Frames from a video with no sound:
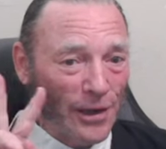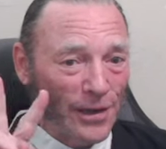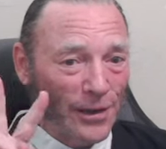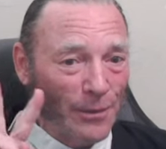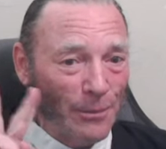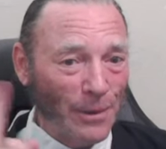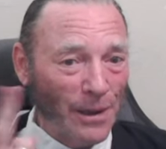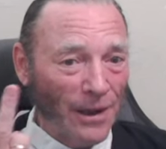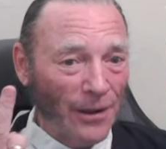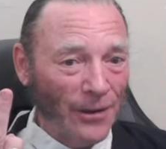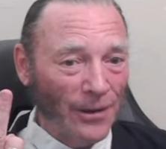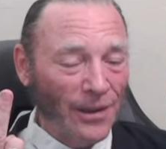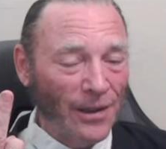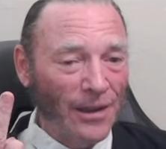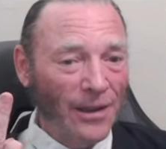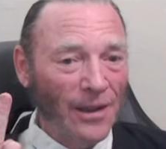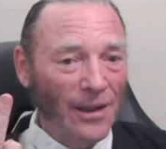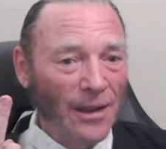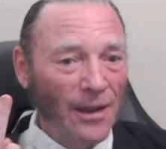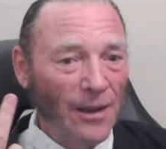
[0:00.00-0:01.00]
about.
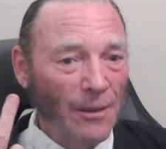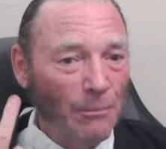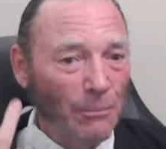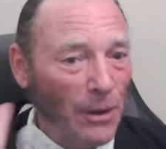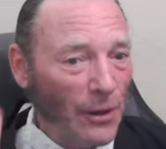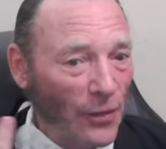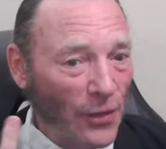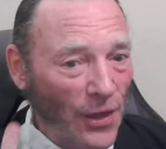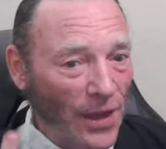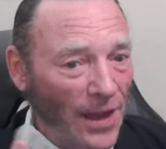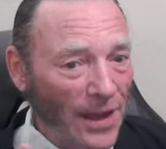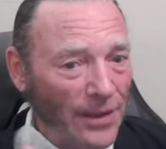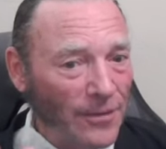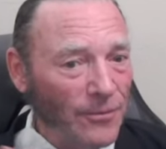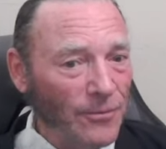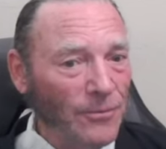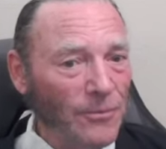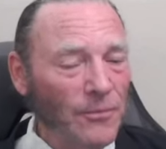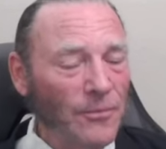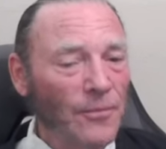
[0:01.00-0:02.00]
But
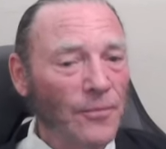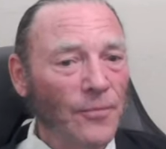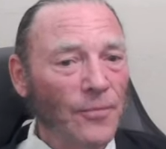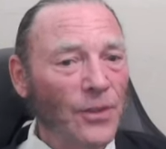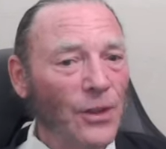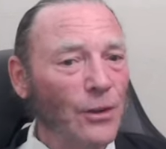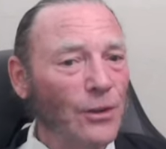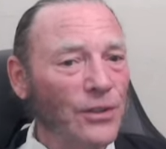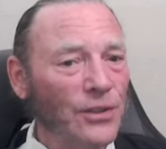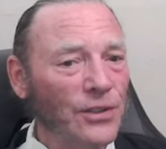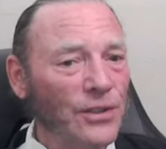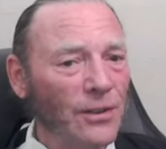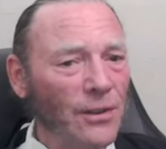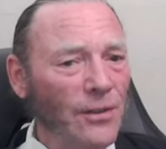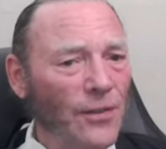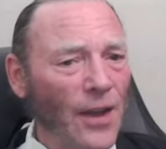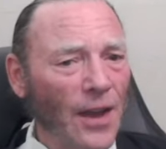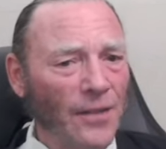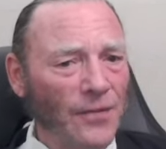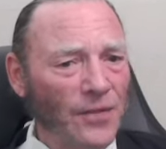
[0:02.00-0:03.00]
then, you're still
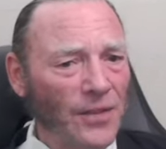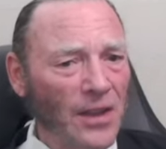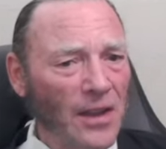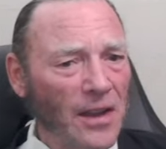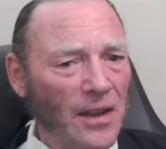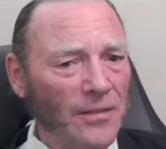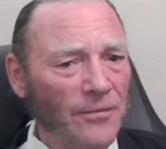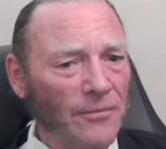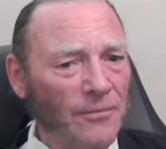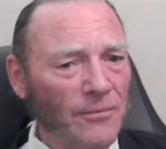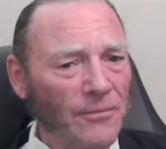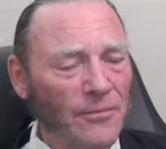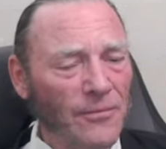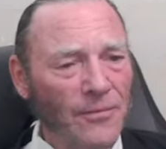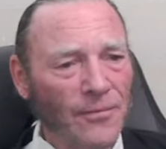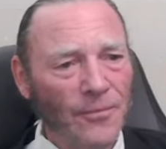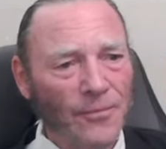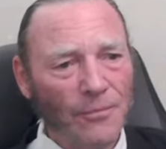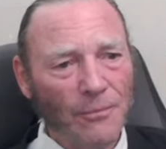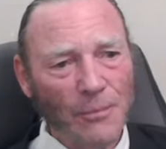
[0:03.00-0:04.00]
not done,
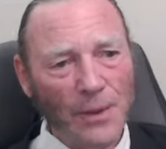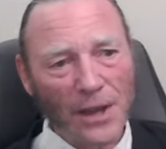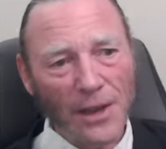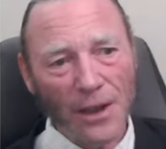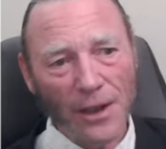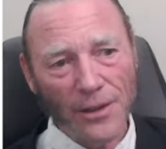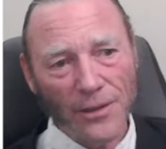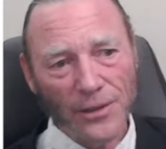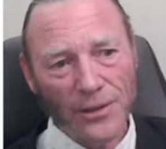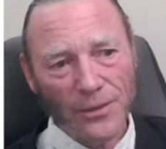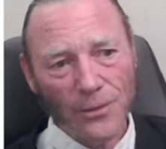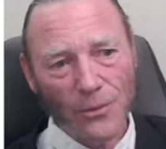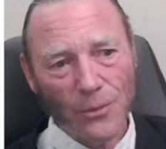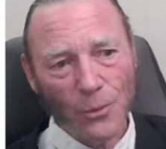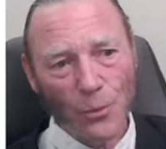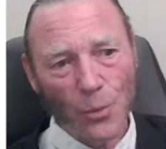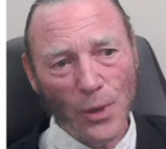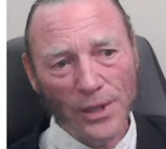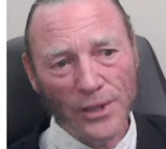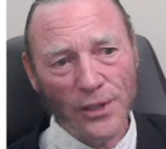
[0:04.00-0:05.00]
because
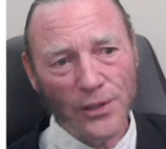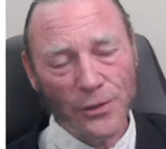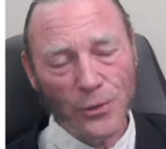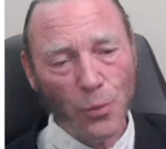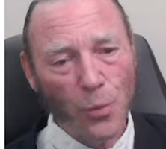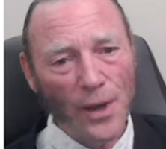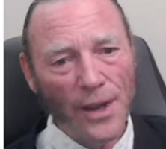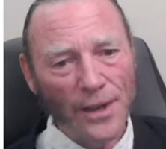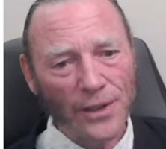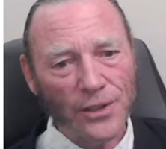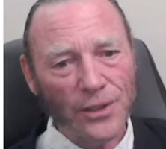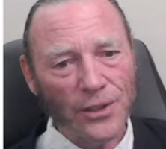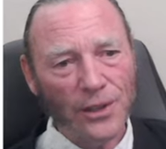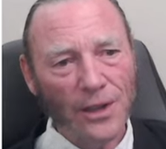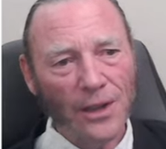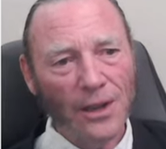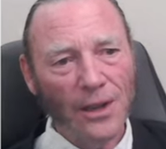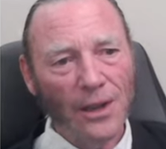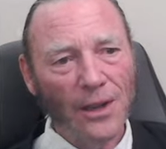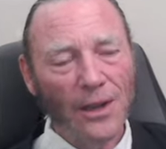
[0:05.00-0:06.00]
which is which?
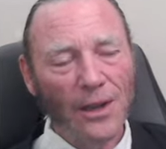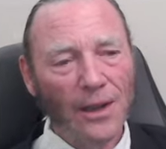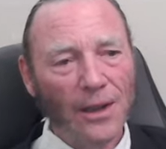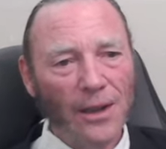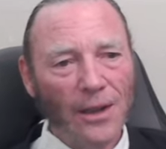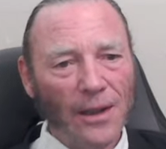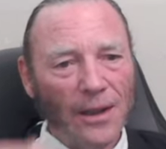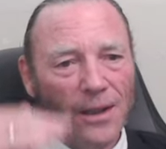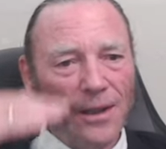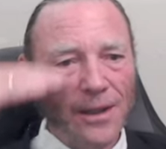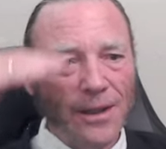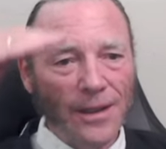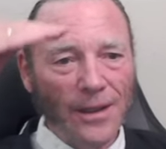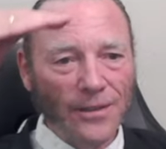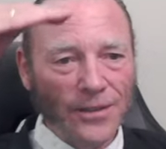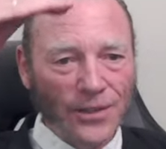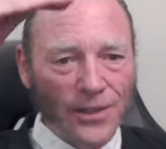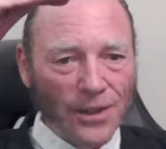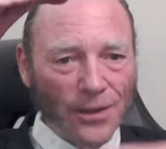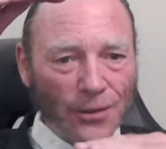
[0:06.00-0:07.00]

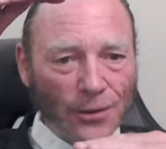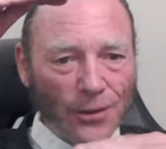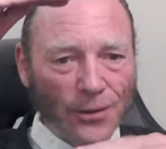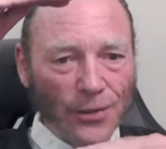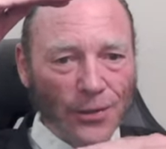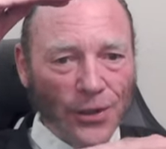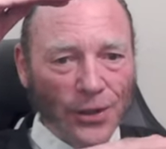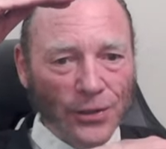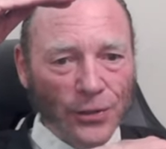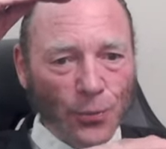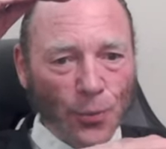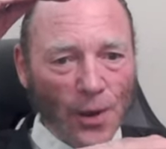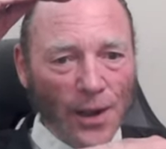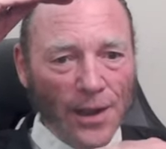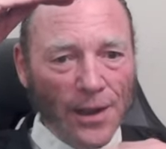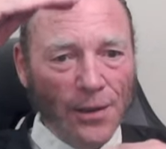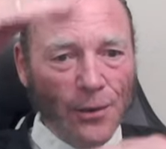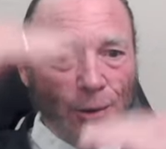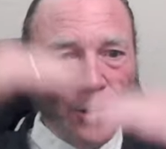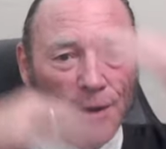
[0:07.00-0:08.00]
It's either this
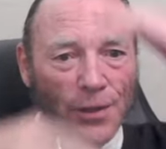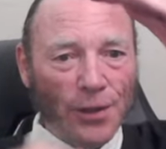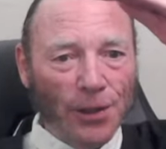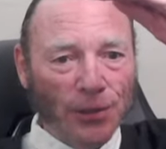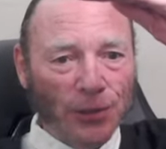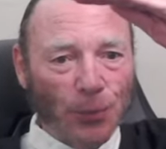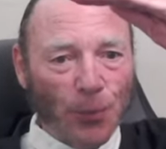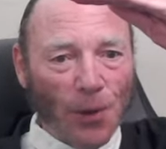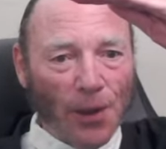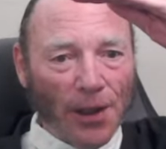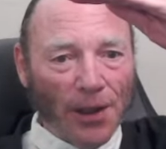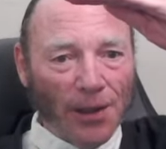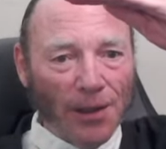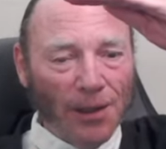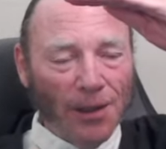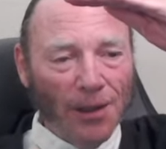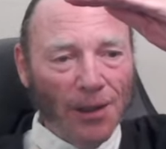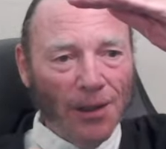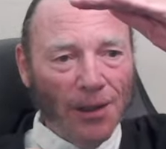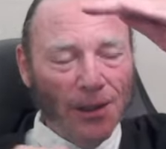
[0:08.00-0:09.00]
way or this way.
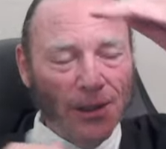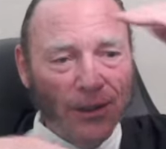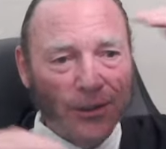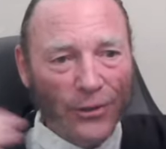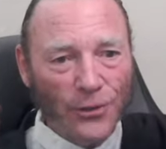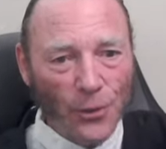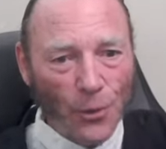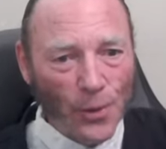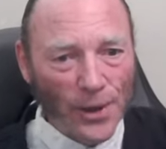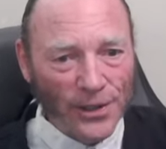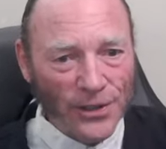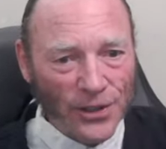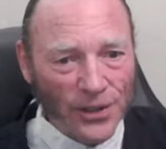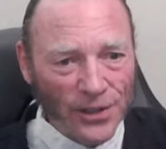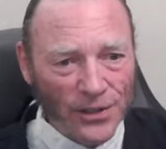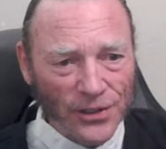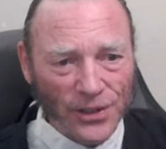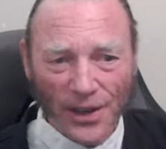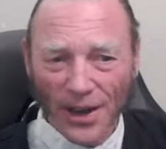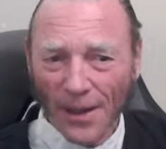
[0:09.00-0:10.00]
So which
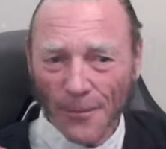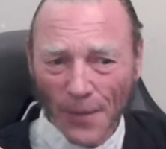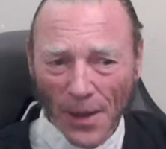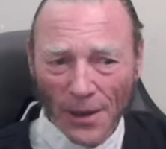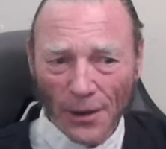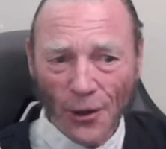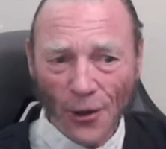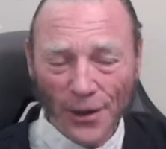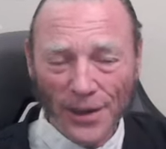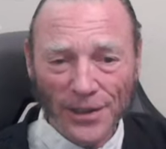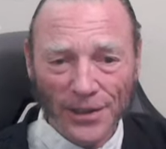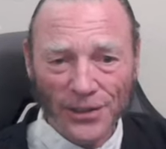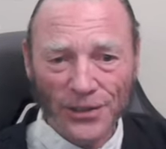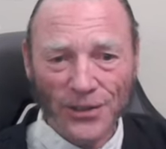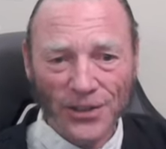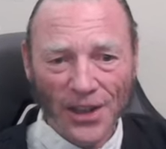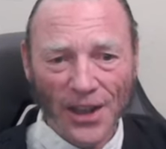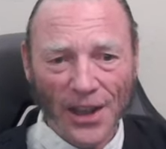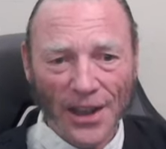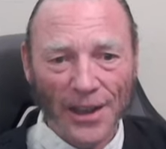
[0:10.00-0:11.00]
is it? I'm not going to
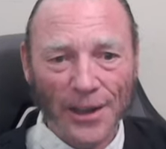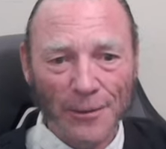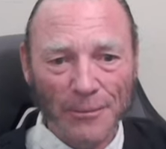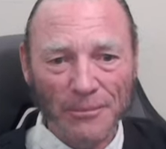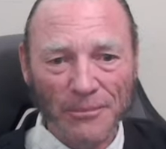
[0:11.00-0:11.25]
say.